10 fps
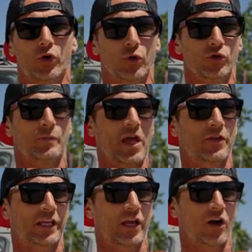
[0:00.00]
Coos Bay,
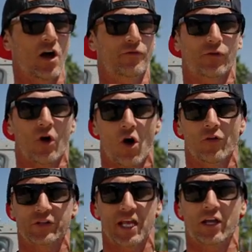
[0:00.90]
the kickoff for all
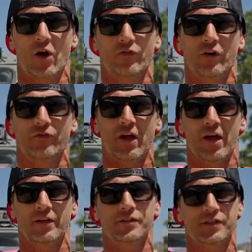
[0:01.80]
the takeover
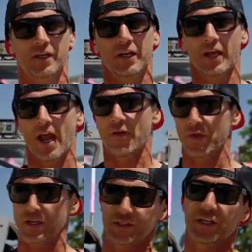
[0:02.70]
events. And
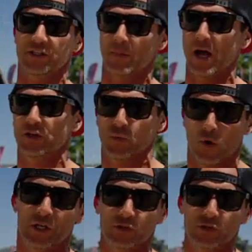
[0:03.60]
this is my twenty